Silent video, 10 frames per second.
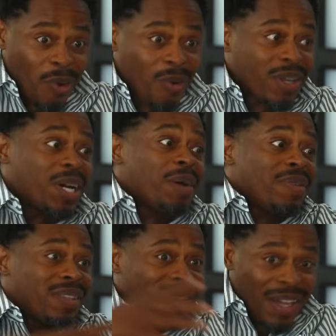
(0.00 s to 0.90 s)
growing up
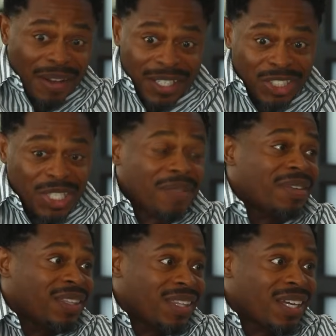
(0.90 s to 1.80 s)
and
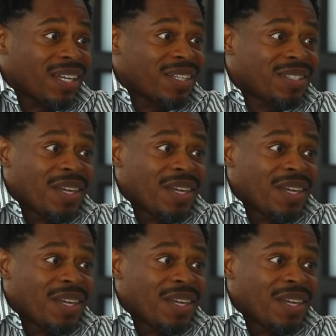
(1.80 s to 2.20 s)
achieving things